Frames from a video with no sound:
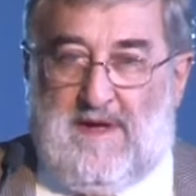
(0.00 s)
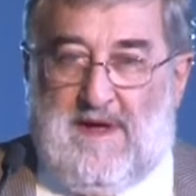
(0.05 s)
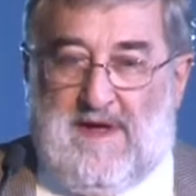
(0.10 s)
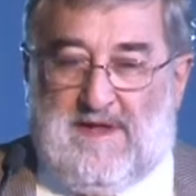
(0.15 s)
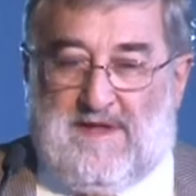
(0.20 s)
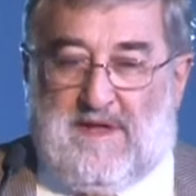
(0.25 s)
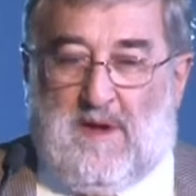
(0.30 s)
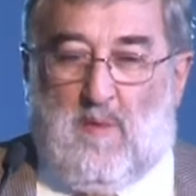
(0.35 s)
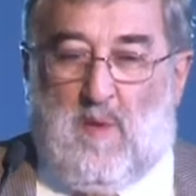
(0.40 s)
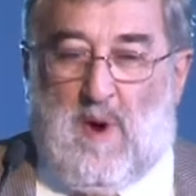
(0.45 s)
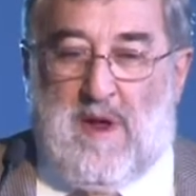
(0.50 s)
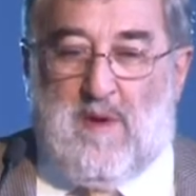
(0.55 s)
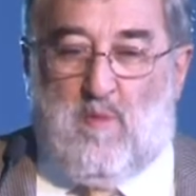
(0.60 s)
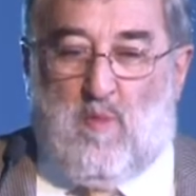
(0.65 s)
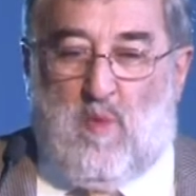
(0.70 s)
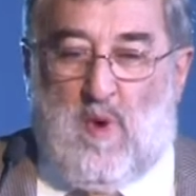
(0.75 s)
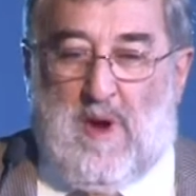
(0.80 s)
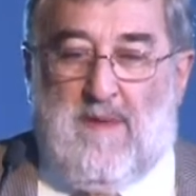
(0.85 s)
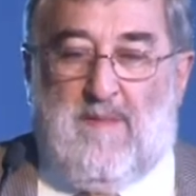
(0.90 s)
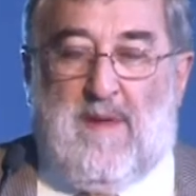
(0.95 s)
It's the way
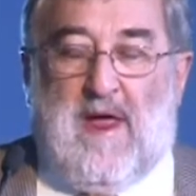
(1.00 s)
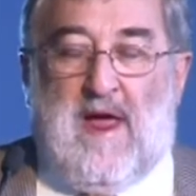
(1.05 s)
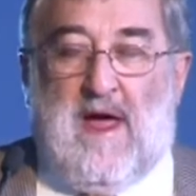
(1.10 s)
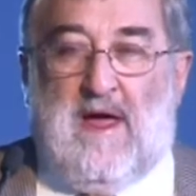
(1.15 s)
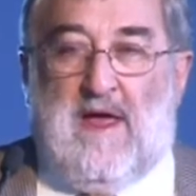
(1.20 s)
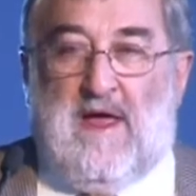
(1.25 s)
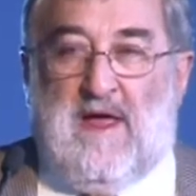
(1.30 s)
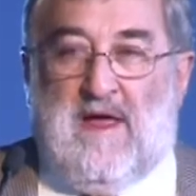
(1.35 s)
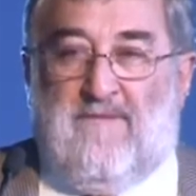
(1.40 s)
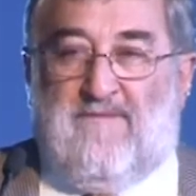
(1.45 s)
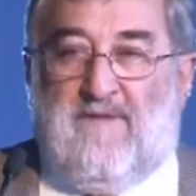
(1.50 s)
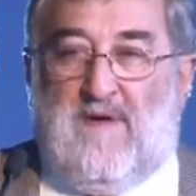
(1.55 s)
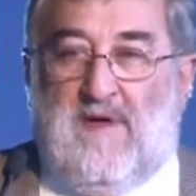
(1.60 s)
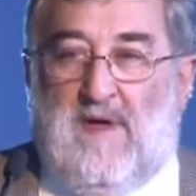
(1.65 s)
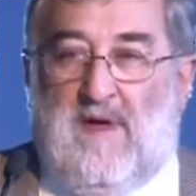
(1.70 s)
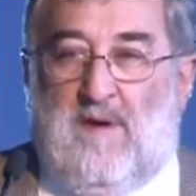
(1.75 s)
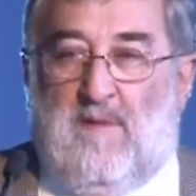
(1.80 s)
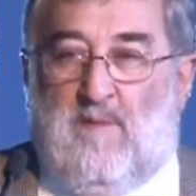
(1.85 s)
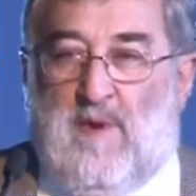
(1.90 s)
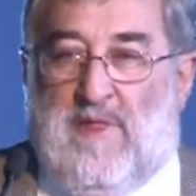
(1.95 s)
we behave,
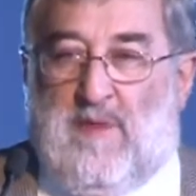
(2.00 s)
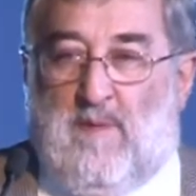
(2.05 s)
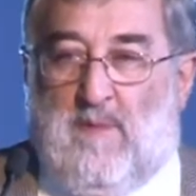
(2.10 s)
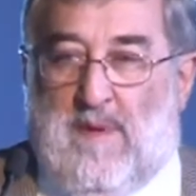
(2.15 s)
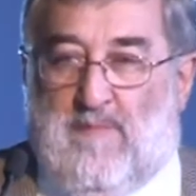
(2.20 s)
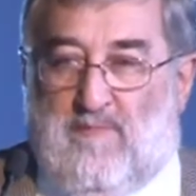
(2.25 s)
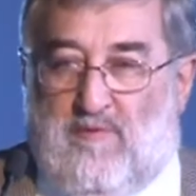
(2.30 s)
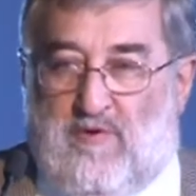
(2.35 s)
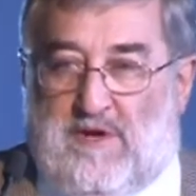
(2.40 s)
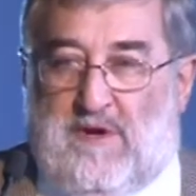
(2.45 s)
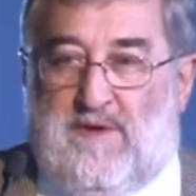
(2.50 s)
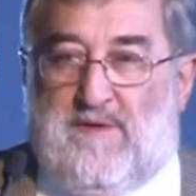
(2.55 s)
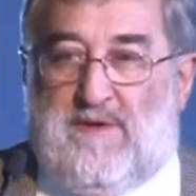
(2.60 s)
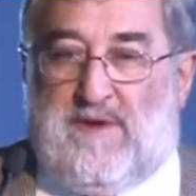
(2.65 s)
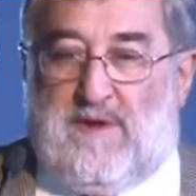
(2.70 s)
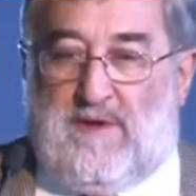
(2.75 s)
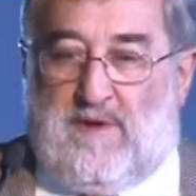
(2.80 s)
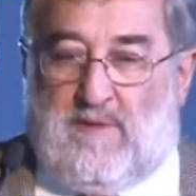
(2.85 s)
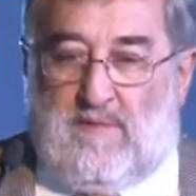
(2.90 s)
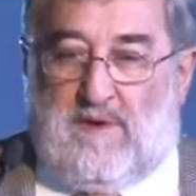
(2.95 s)
whether we're
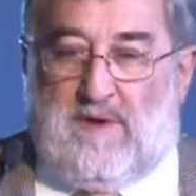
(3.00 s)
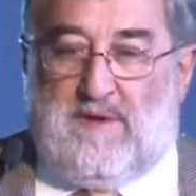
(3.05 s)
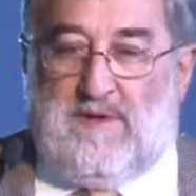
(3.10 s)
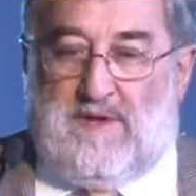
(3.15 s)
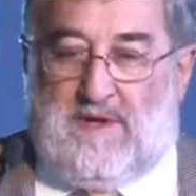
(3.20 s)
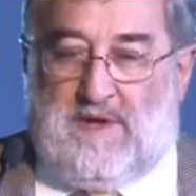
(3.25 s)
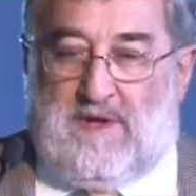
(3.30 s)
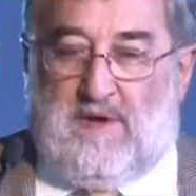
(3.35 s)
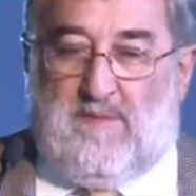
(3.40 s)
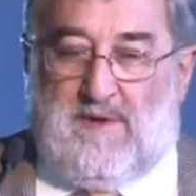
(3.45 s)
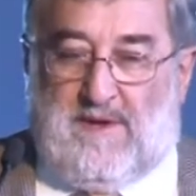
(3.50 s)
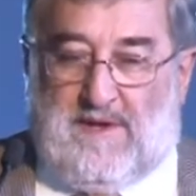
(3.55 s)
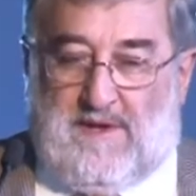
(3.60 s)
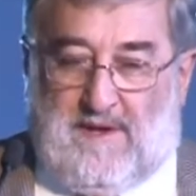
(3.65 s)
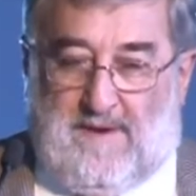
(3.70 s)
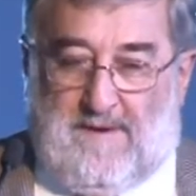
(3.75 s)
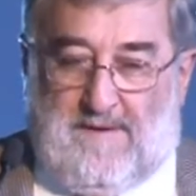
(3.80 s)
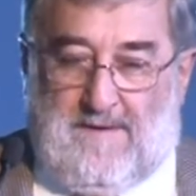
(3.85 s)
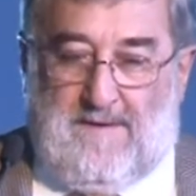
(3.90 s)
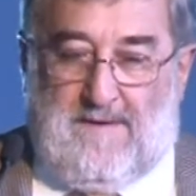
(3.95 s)
producers or consumers.